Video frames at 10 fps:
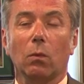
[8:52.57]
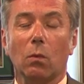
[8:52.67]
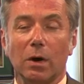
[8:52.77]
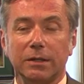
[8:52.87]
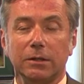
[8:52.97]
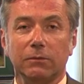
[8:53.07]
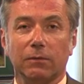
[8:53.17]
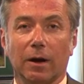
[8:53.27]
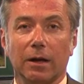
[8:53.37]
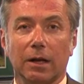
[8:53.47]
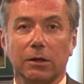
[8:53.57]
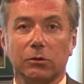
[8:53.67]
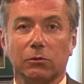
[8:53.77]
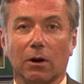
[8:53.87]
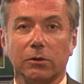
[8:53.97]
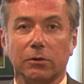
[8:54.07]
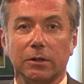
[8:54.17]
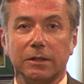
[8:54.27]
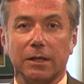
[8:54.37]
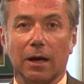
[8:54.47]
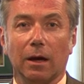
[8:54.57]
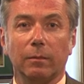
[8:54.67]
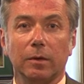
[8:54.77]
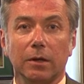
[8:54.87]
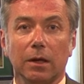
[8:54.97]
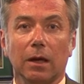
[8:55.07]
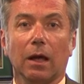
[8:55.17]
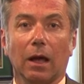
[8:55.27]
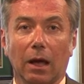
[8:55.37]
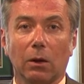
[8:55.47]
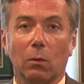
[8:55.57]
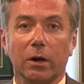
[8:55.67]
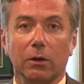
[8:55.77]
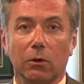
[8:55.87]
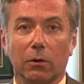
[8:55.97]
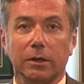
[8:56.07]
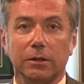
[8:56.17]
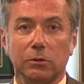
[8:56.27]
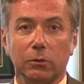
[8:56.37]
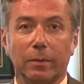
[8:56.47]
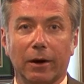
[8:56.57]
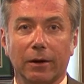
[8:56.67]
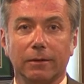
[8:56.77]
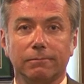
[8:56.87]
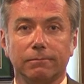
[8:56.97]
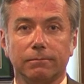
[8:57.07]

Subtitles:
What did you find on your structural exam, and what are you going to do about it?